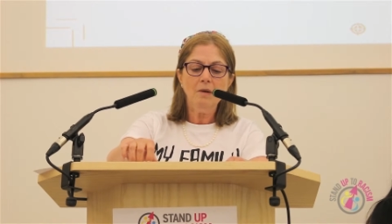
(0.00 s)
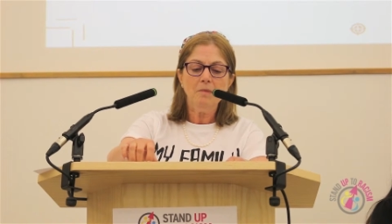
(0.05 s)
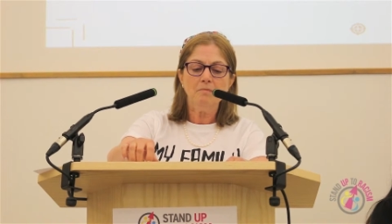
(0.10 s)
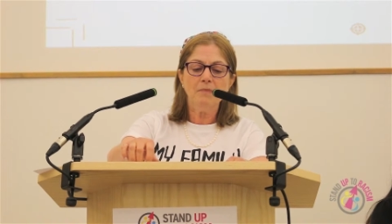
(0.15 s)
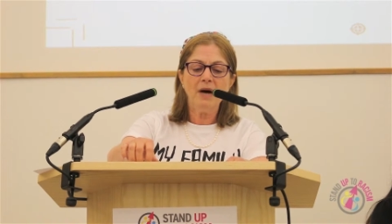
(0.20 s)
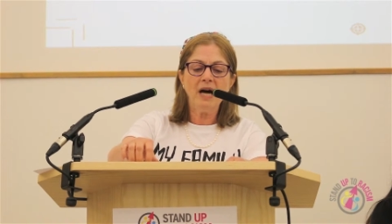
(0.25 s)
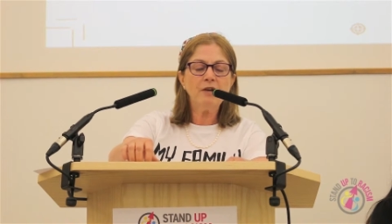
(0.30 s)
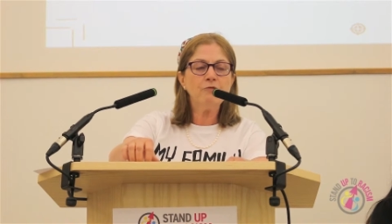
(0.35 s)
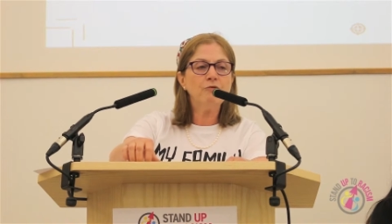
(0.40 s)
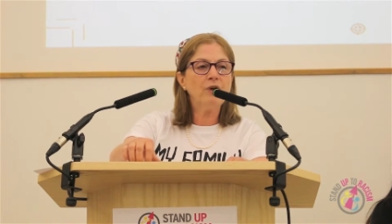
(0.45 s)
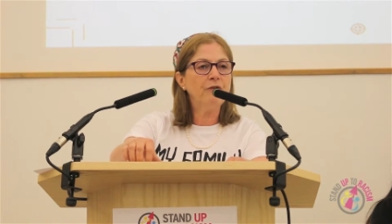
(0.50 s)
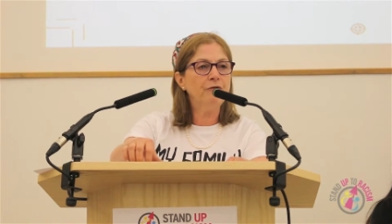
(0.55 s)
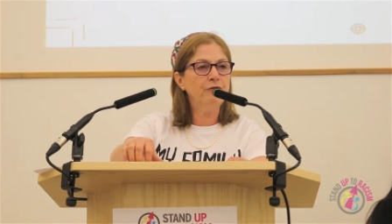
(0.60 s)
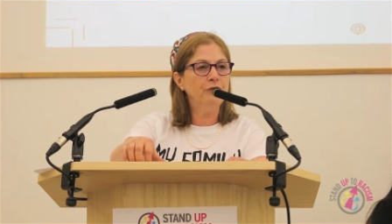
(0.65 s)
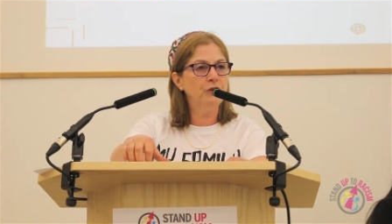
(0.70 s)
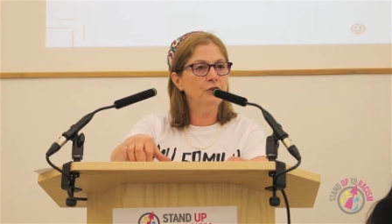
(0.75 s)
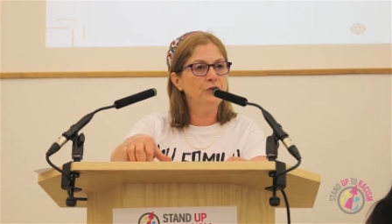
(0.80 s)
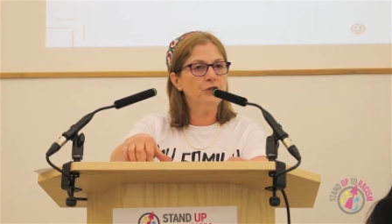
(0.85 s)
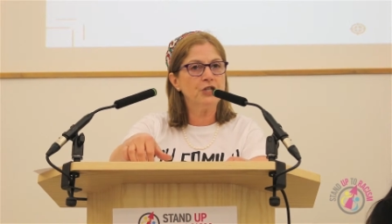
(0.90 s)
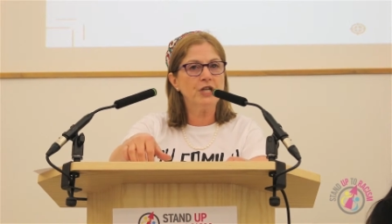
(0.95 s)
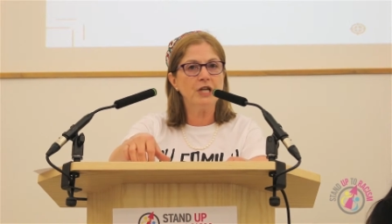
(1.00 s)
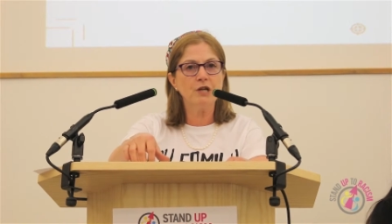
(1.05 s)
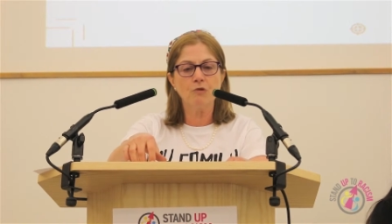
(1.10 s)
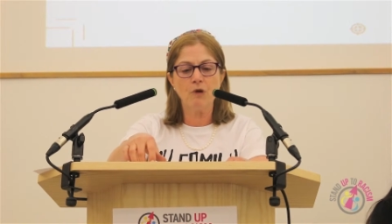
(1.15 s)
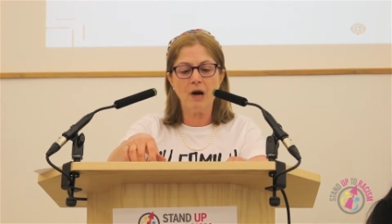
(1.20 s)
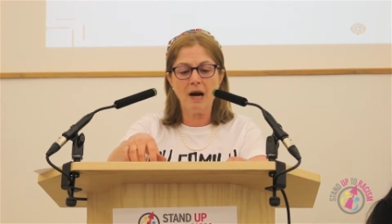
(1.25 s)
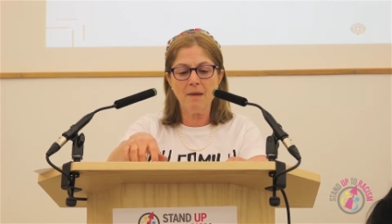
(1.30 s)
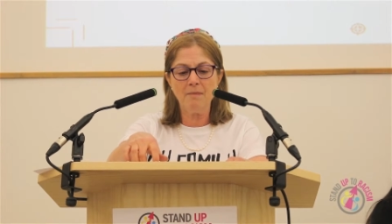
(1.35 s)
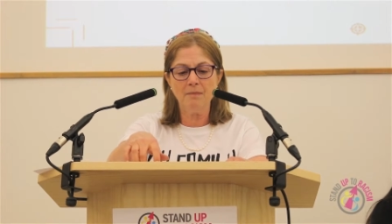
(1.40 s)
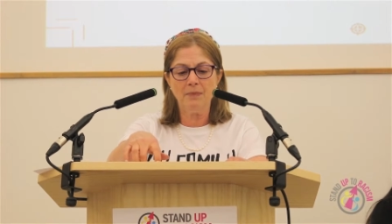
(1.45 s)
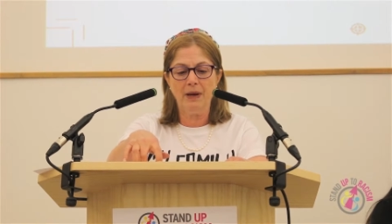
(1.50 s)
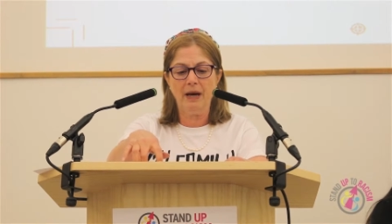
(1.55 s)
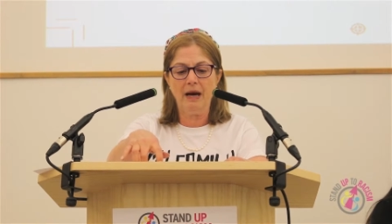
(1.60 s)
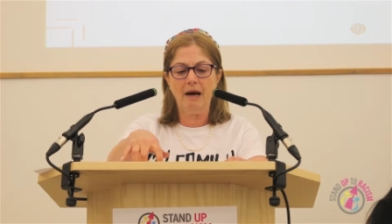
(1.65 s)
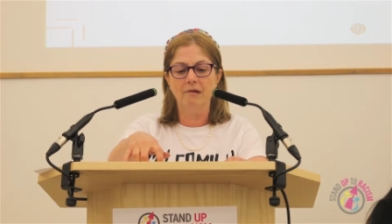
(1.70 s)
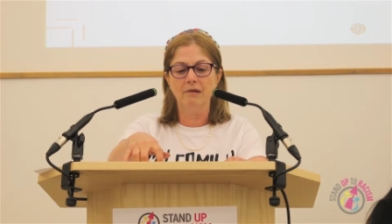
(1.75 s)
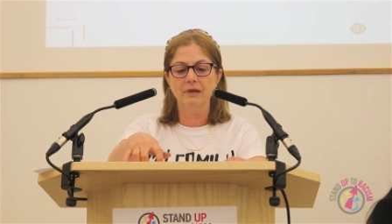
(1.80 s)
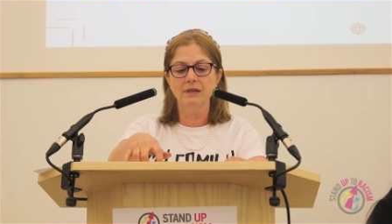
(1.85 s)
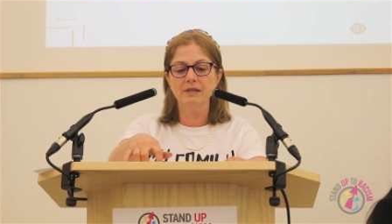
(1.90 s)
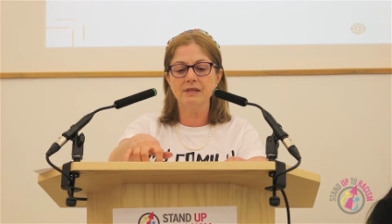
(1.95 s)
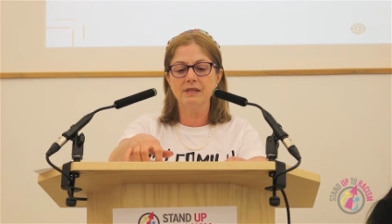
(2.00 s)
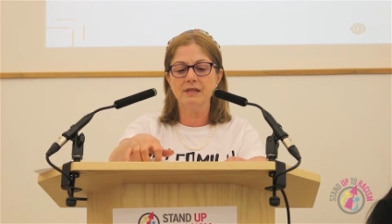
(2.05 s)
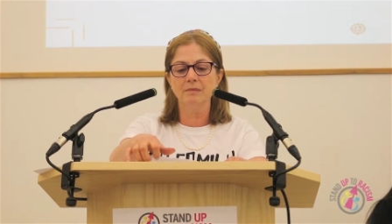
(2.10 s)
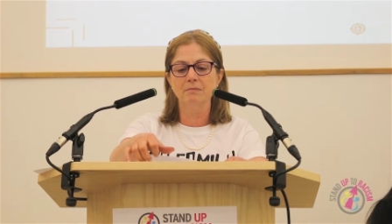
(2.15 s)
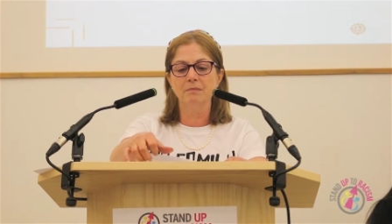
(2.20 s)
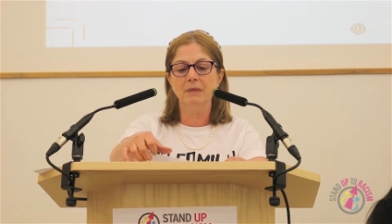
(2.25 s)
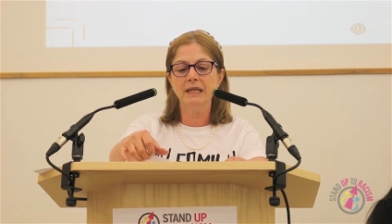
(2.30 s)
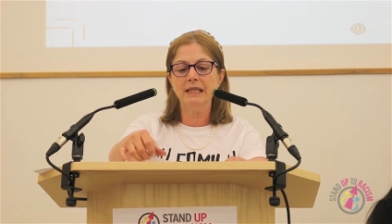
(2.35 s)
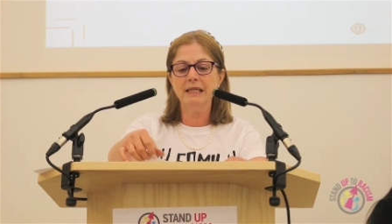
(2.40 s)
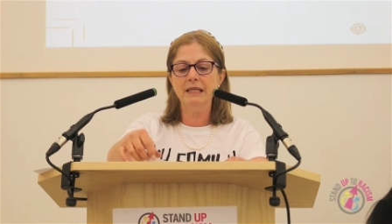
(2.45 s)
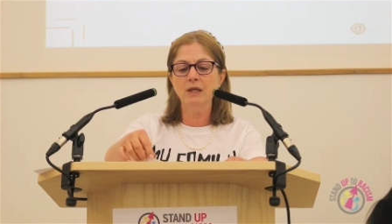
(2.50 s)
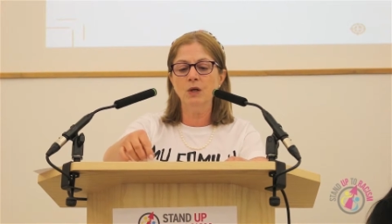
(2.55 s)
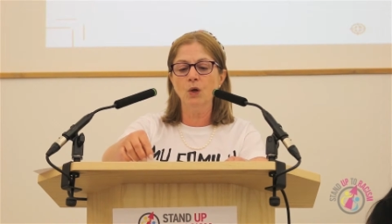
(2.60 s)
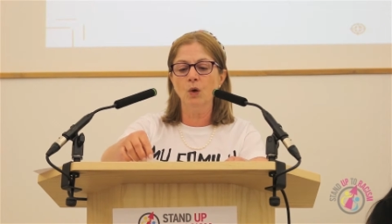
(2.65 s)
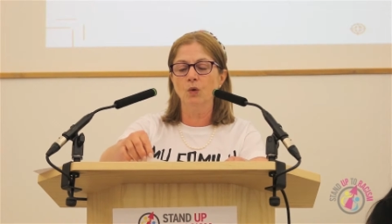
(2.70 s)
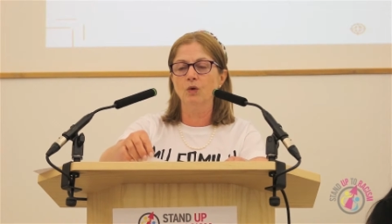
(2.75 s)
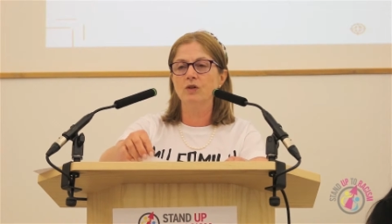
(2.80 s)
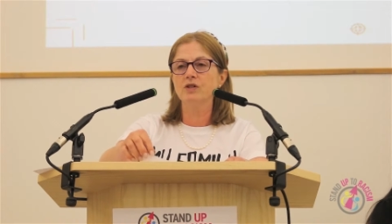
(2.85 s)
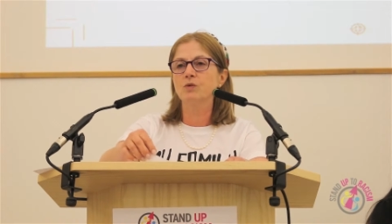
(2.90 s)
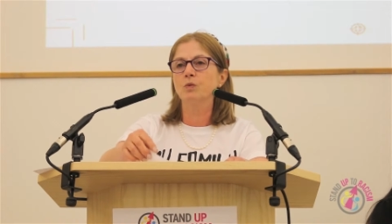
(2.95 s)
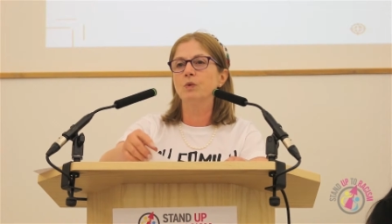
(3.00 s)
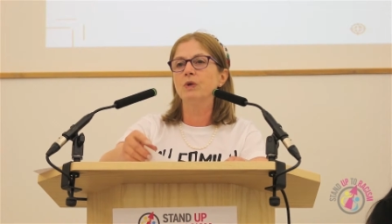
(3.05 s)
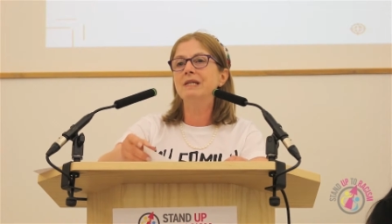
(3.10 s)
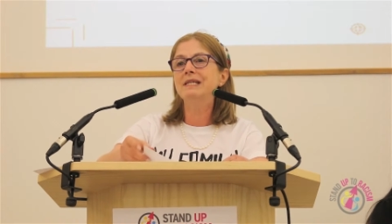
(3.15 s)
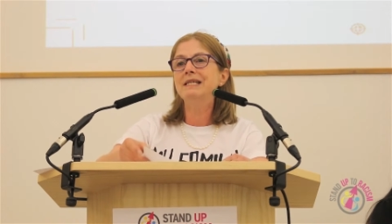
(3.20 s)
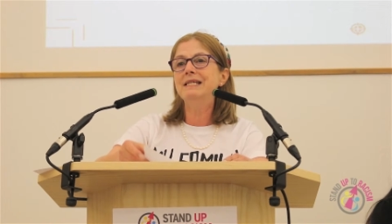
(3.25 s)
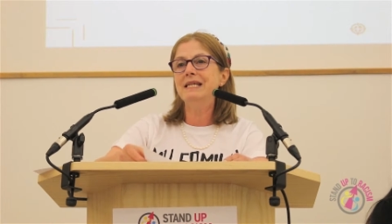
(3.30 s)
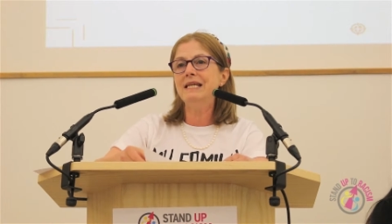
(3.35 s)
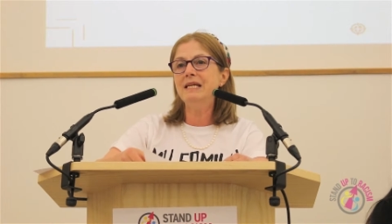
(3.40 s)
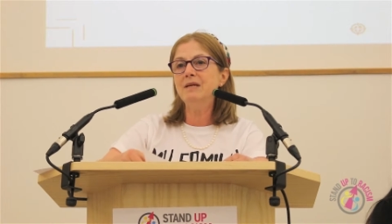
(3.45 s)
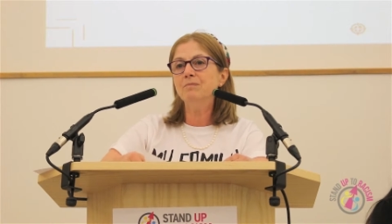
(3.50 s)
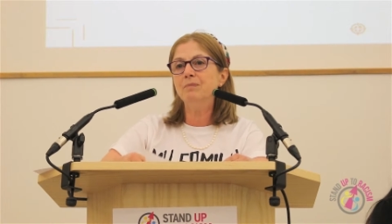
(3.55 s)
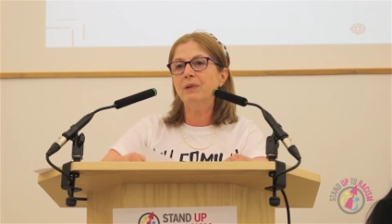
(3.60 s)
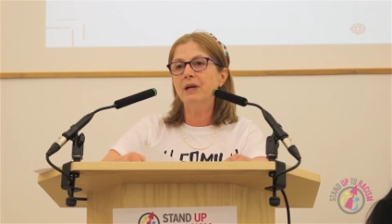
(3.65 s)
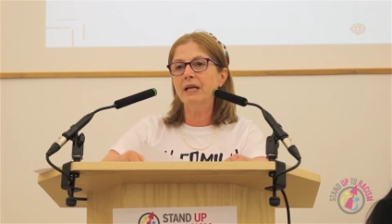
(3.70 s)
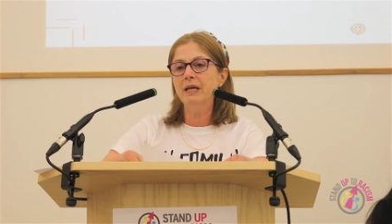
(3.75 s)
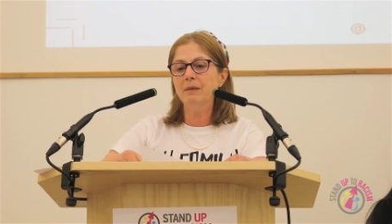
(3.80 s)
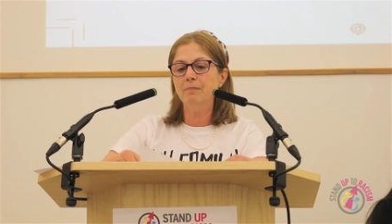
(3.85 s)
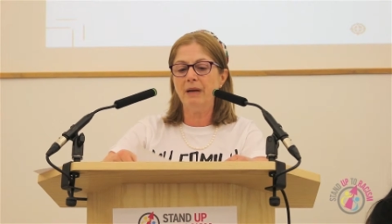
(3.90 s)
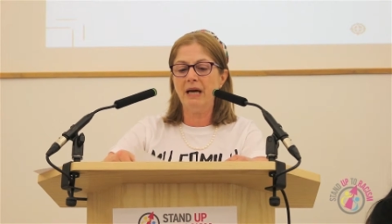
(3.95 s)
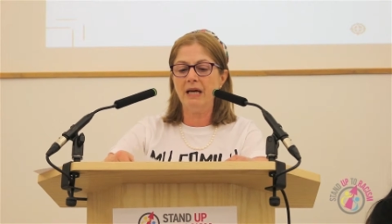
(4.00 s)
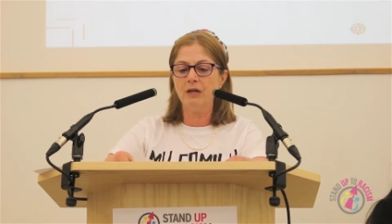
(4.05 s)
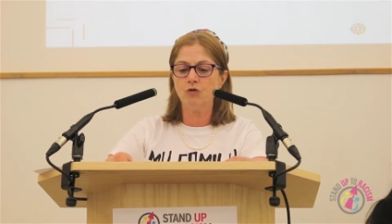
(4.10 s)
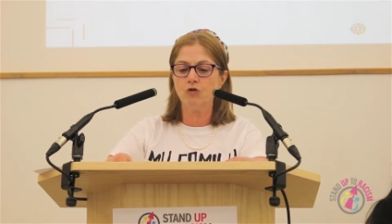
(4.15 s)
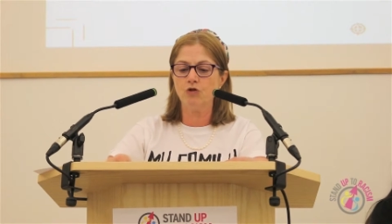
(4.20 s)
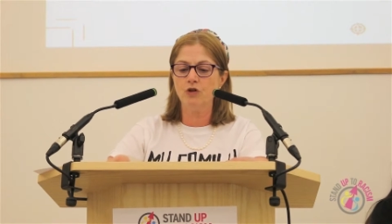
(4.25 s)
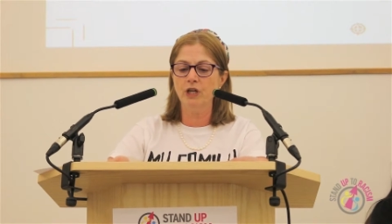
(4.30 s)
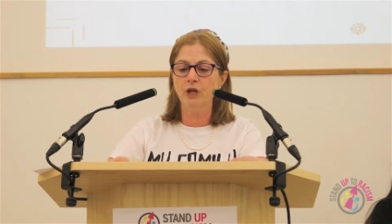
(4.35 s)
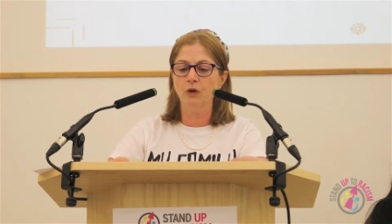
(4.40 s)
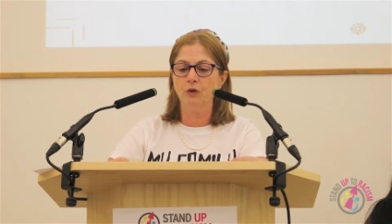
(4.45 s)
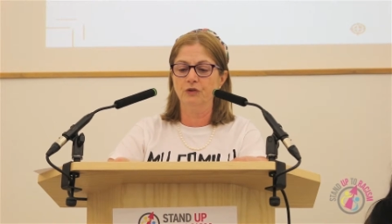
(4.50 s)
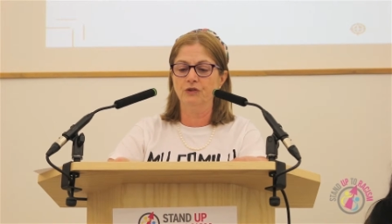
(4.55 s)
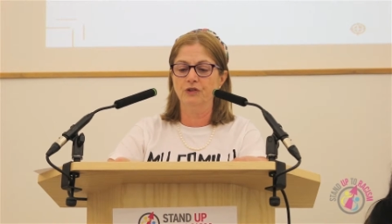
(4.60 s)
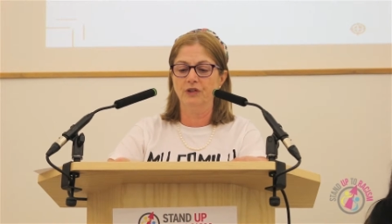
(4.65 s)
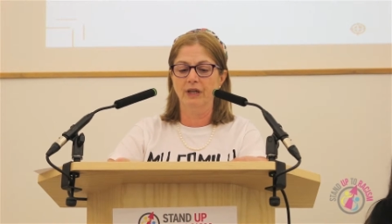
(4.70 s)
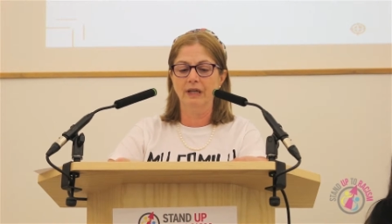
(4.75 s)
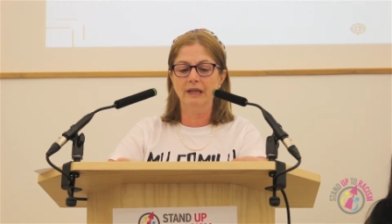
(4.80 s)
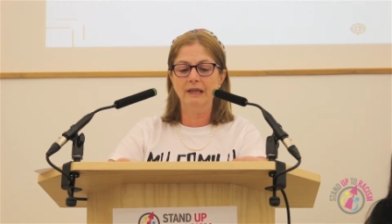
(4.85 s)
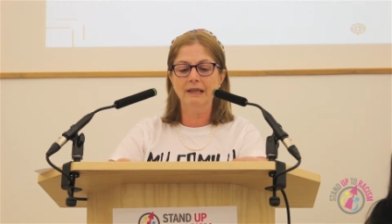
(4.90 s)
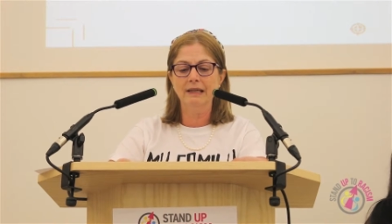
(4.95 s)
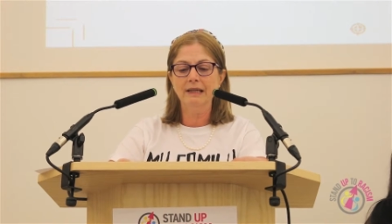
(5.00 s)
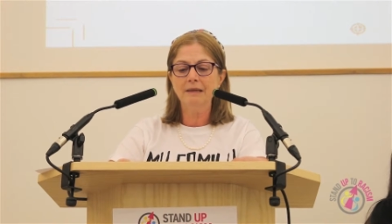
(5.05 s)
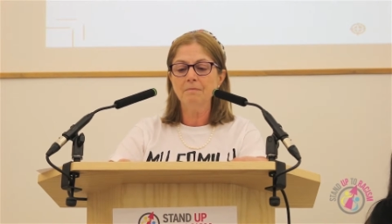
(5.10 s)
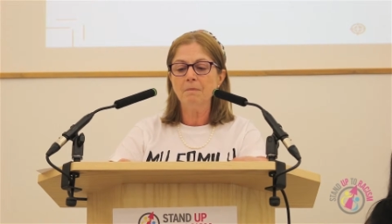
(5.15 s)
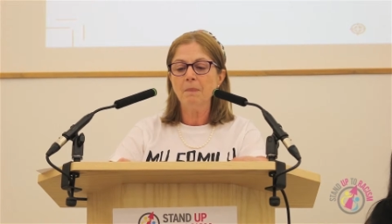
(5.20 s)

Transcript: My refugee grandparents and my in-laws were deeply patriotic,